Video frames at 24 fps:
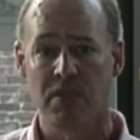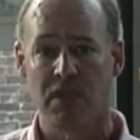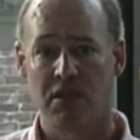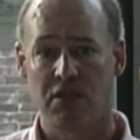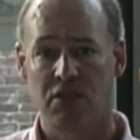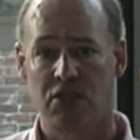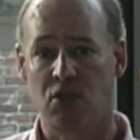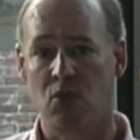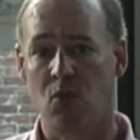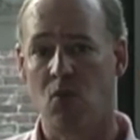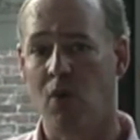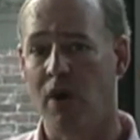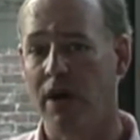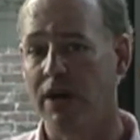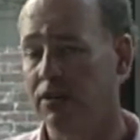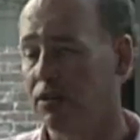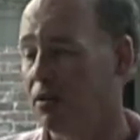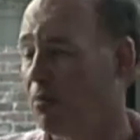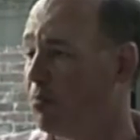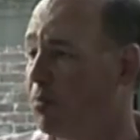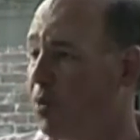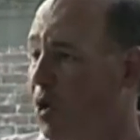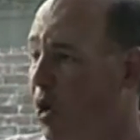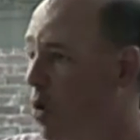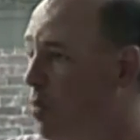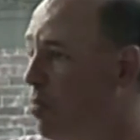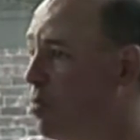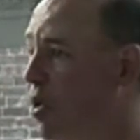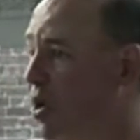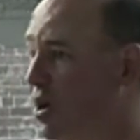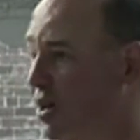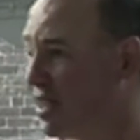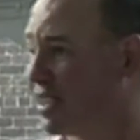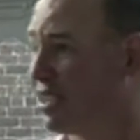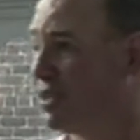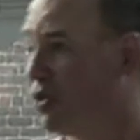So where the
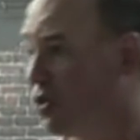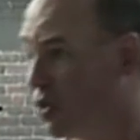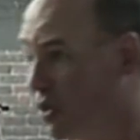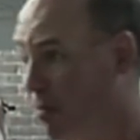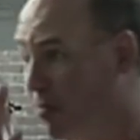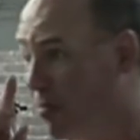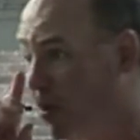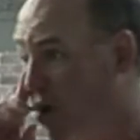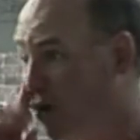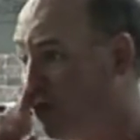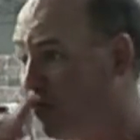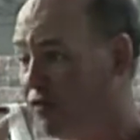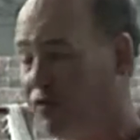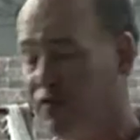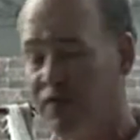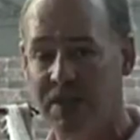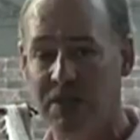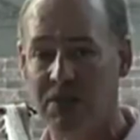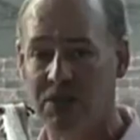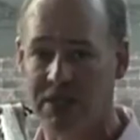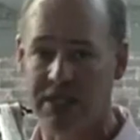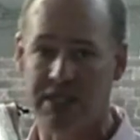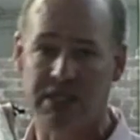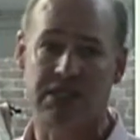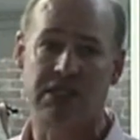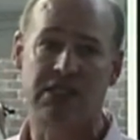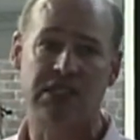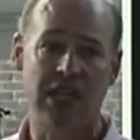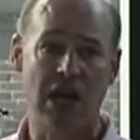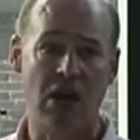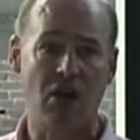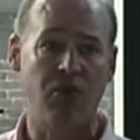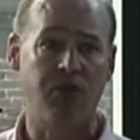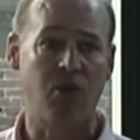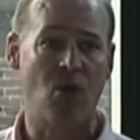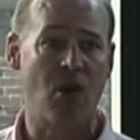ballpark or the ball field
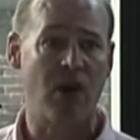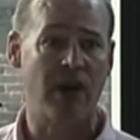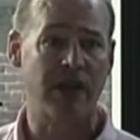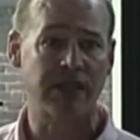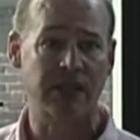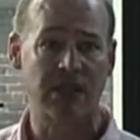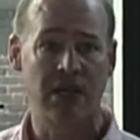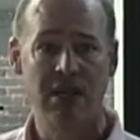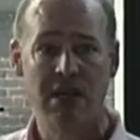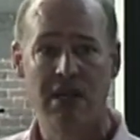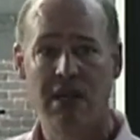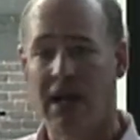itself was,